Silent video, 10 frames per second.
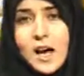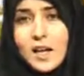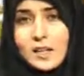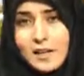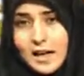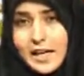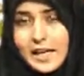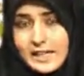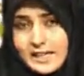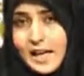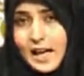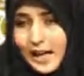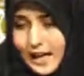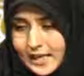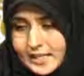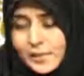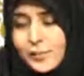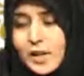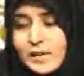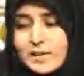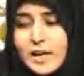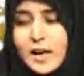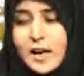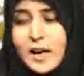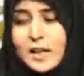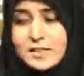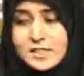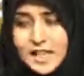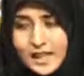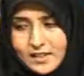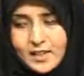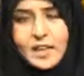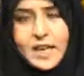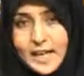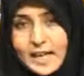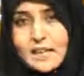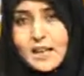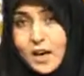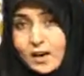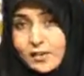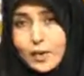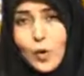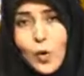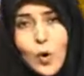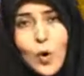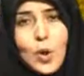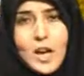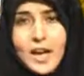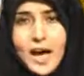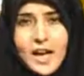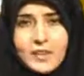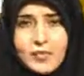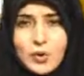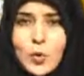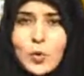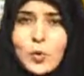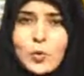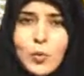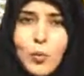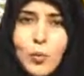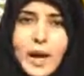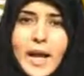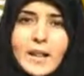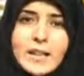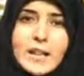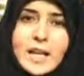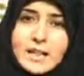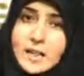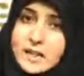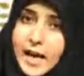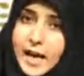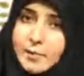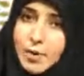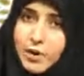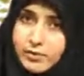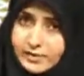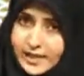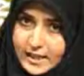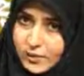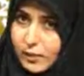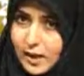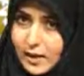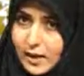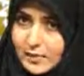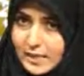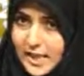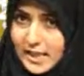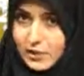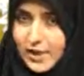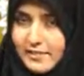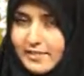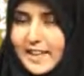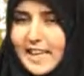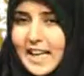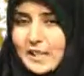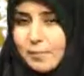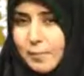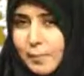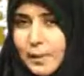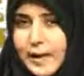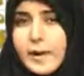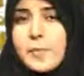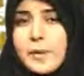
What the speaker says: Allah is high the death in our whole life. We don't know when the time of death will come. That's why we will get prepared.